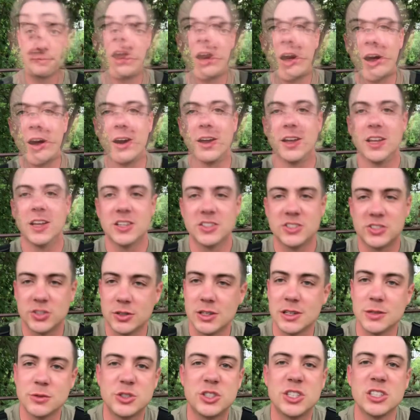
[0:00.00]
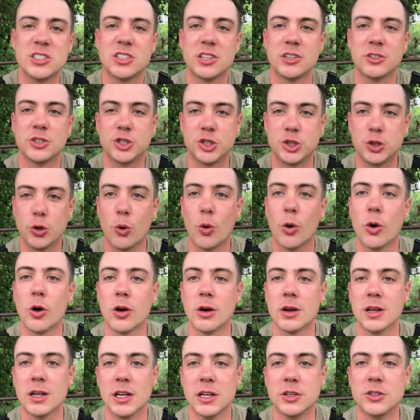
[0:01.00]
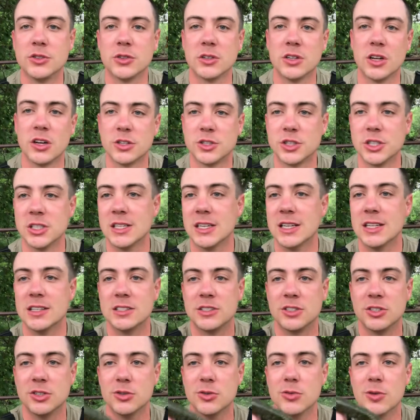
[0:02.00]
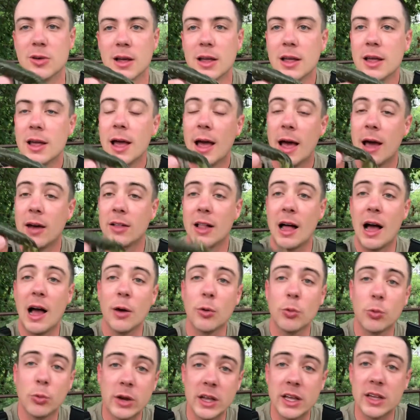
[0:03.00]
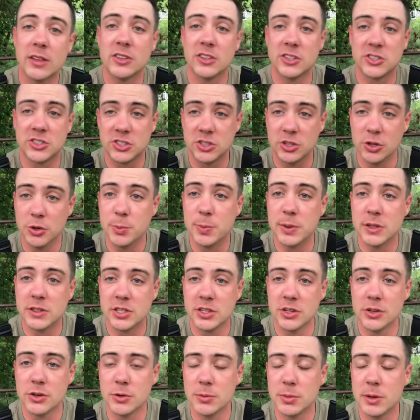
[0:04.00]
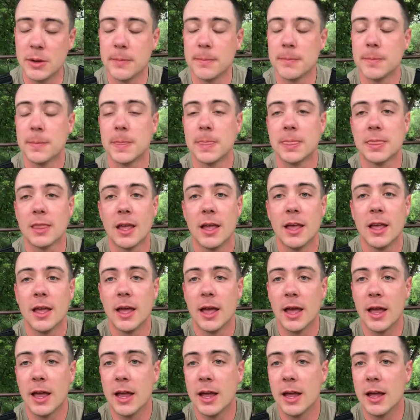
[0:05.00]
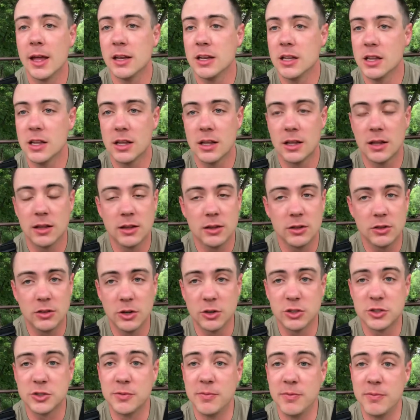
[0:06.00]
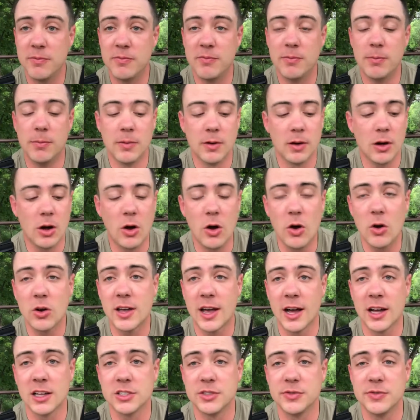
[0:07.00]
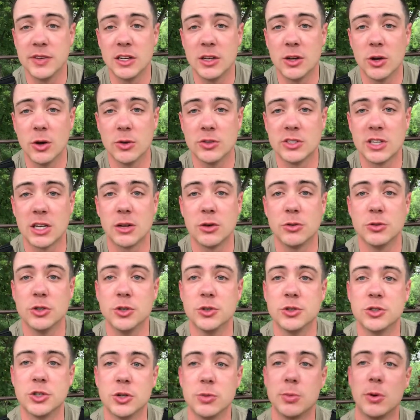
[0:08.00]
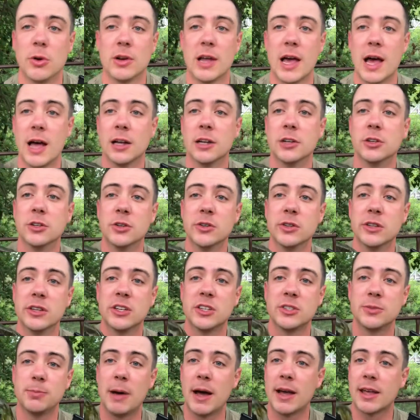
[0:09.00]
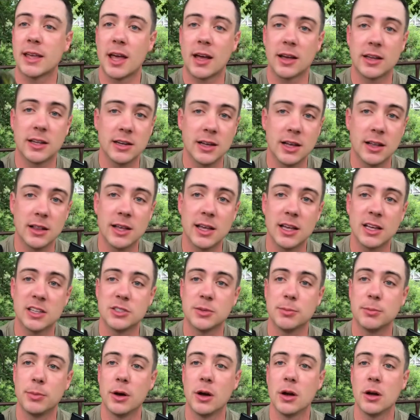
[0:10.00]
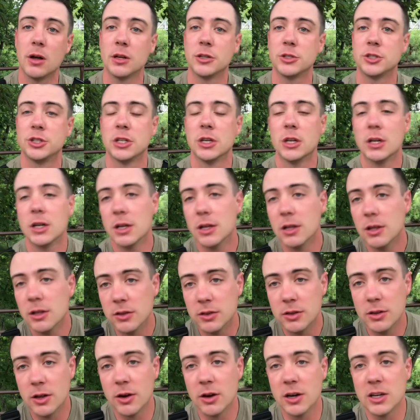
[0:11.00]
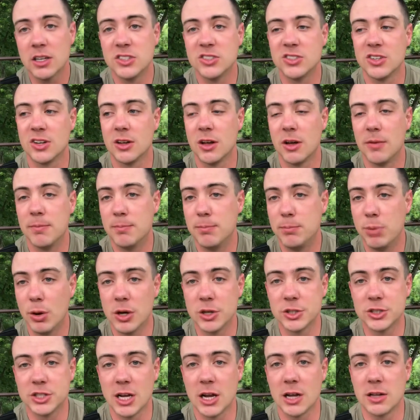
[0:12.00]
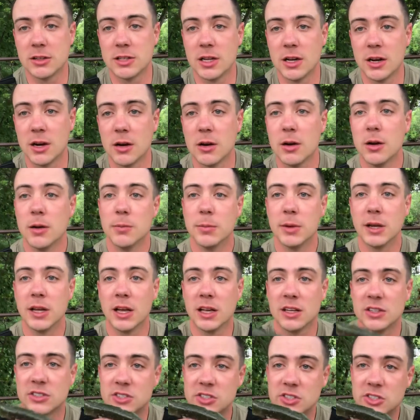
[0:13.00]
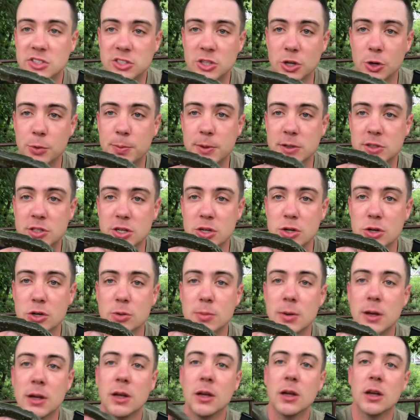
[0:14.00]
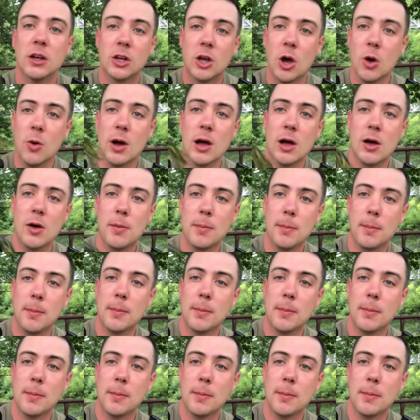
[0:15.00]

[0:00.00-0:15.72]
All right, guys, so that was just a short introduction into how I rig the Stupa tube. And there's all kinds of videos out on YouTube on how to do this. Mike Gacinelli has a bunch. There is a bunch out there. But guys, the Stupa tube, go out,